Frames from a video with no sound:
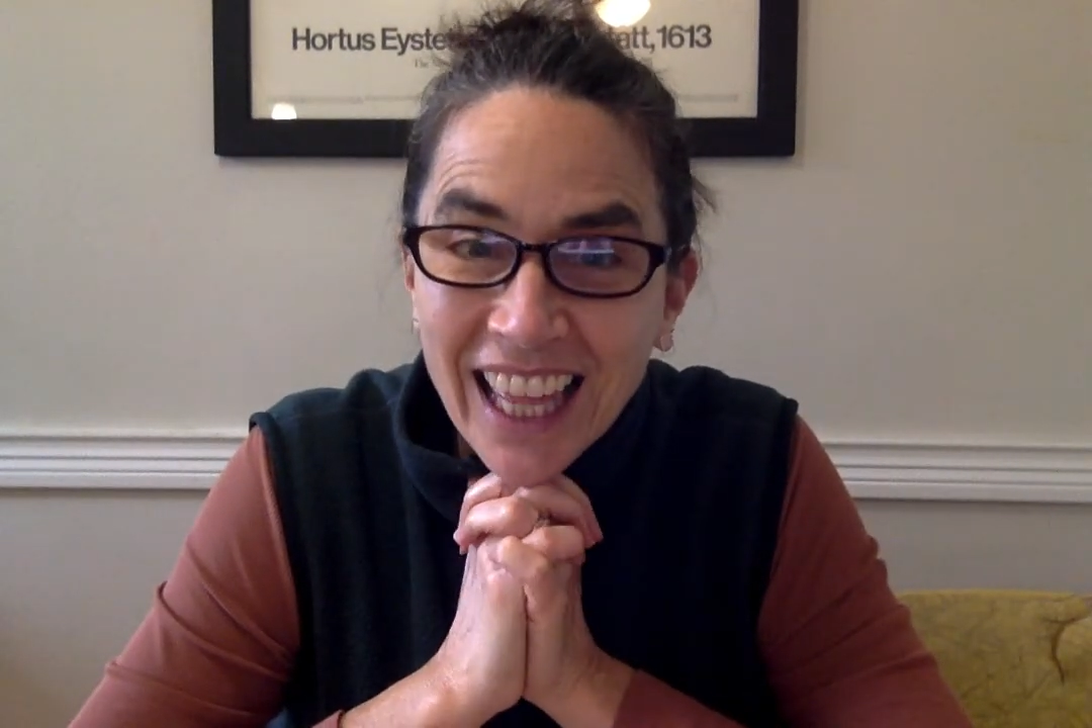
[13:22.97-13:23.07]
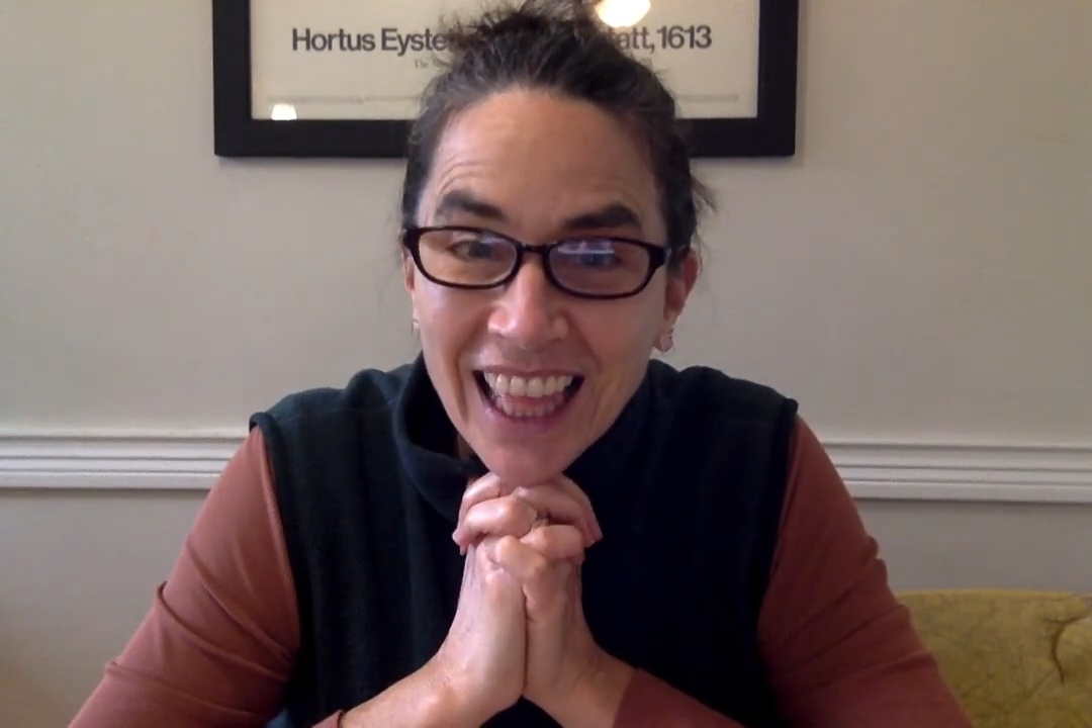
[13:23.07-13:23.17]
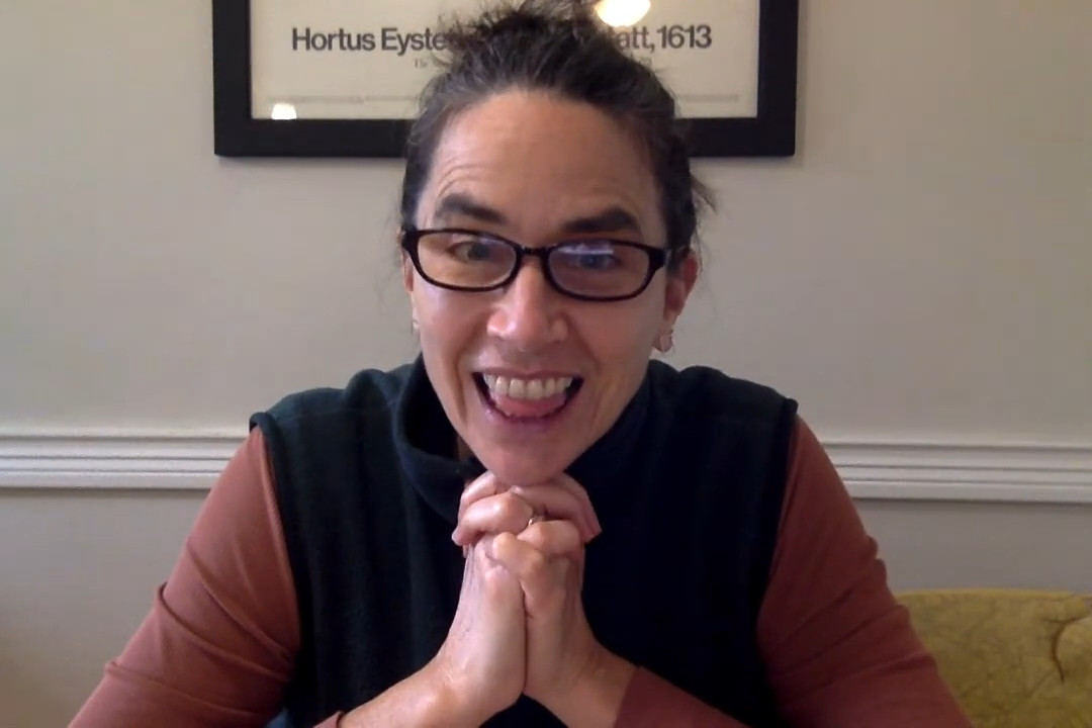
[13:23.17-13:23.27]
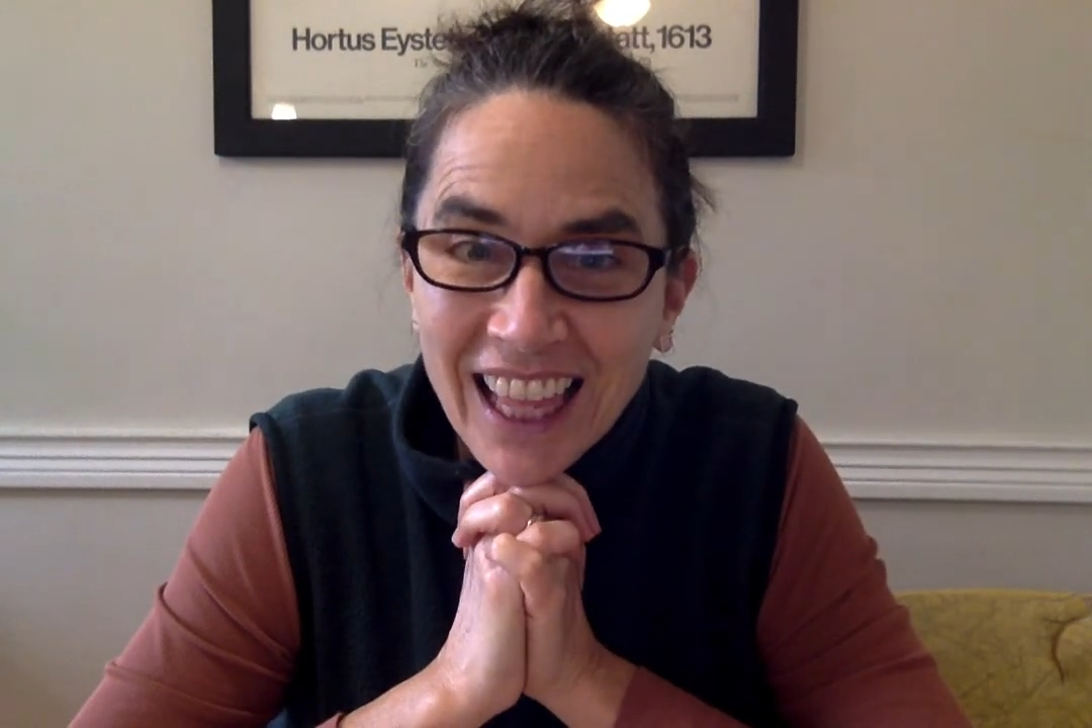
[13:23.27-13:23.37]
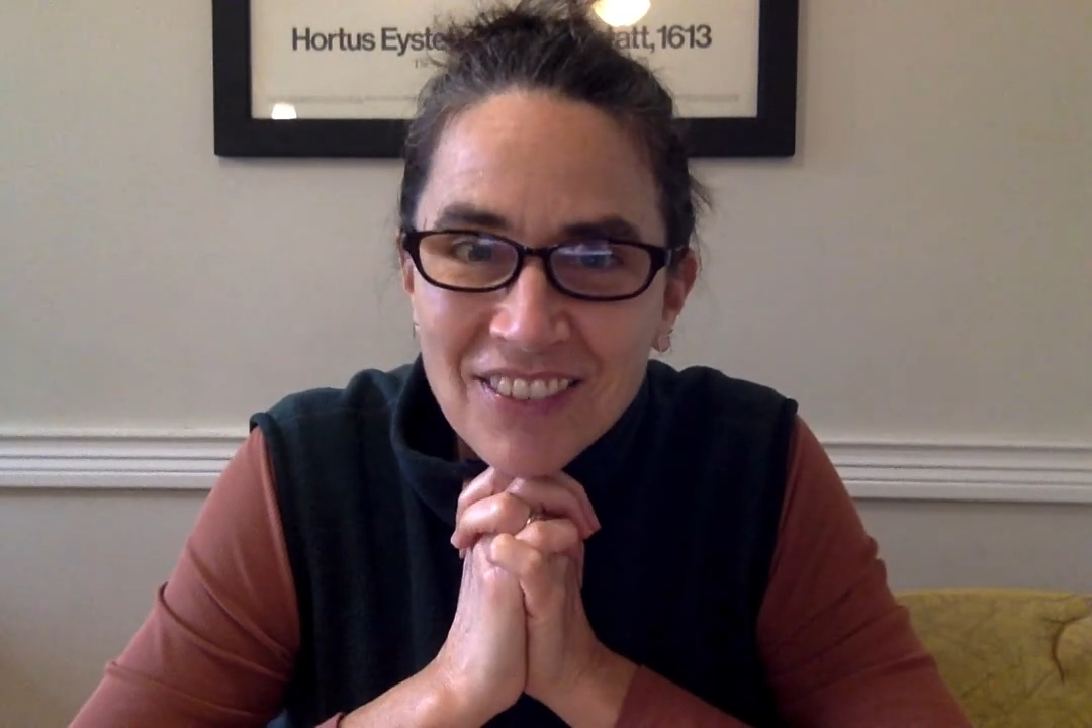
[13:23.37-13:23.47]

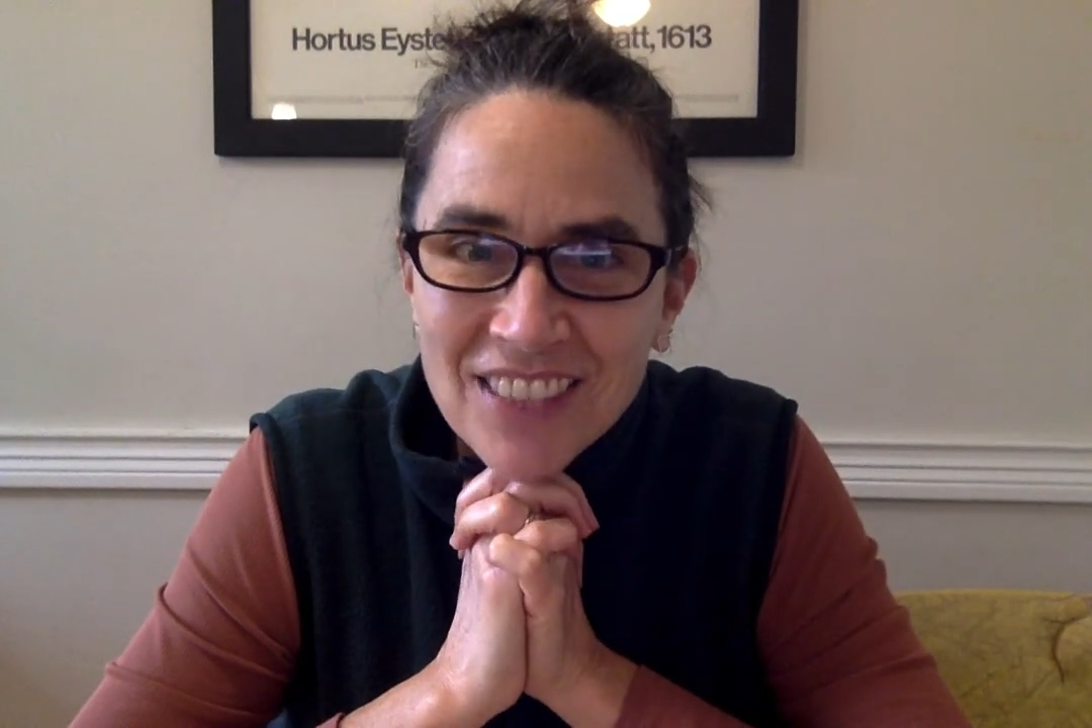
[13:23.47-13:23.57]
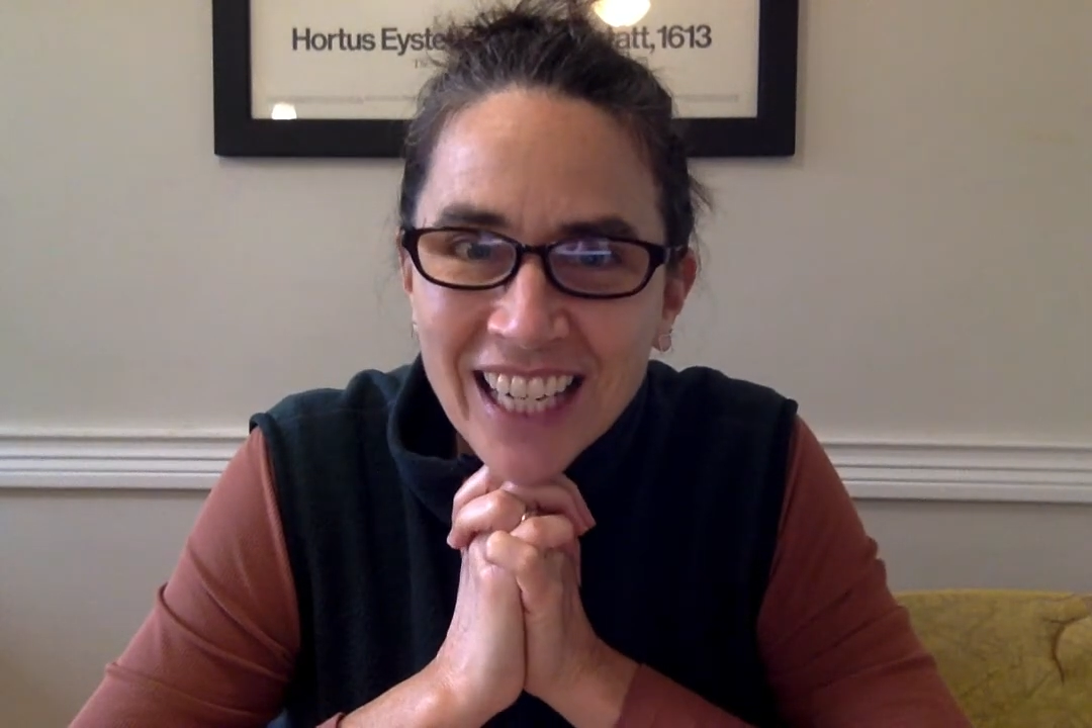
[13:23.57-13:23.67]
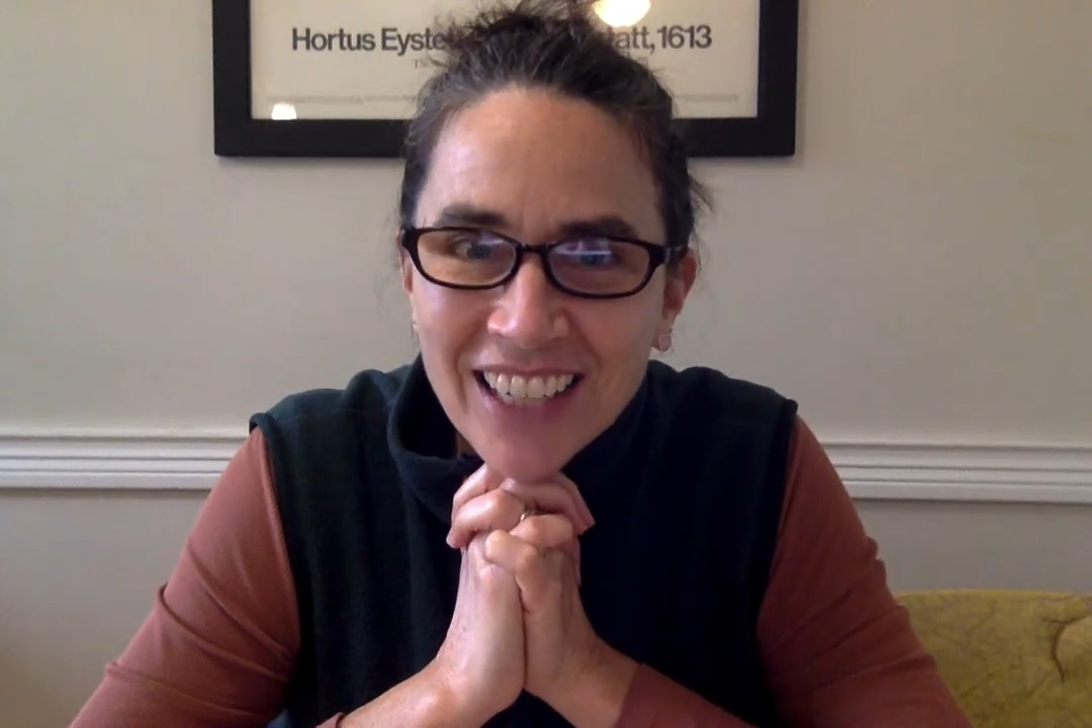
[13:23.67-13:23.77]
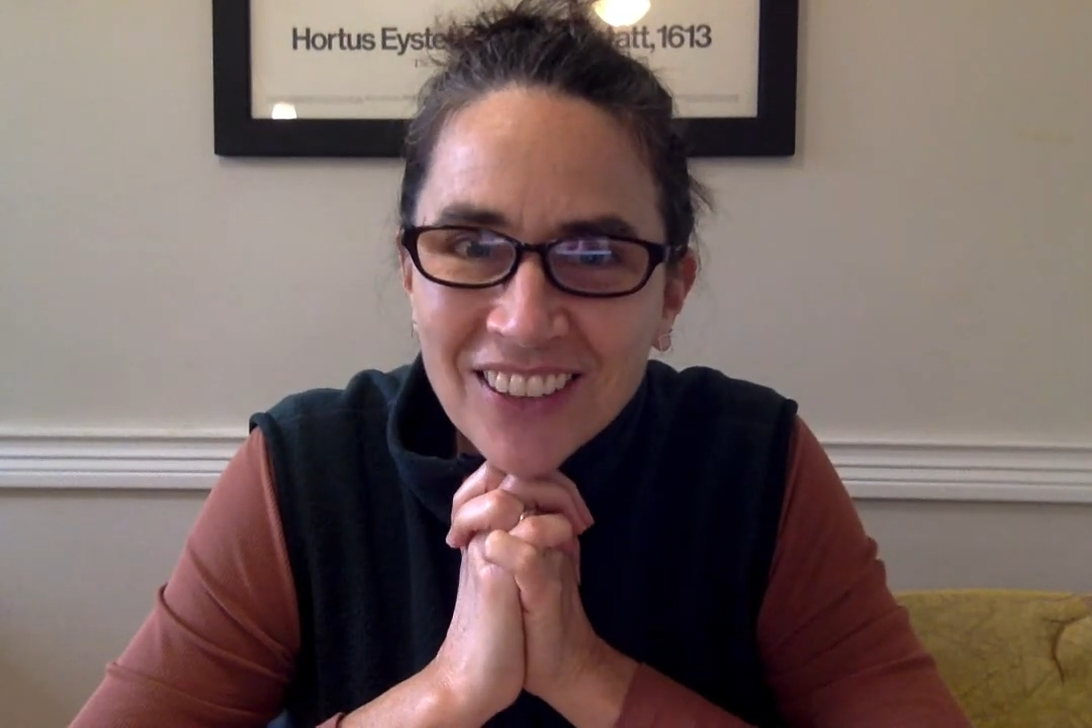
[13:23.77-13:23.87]
life cycle